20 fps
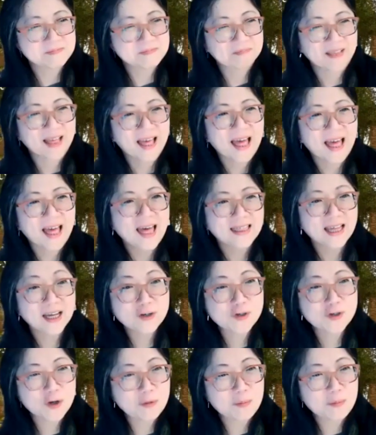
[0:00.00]
Thank you so
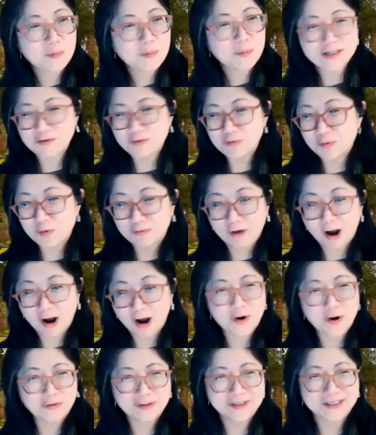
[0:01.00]
much. We've gone
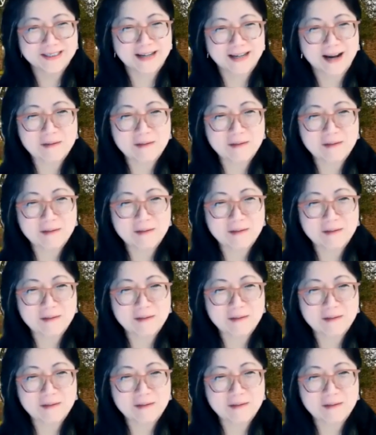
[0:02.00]
over the time.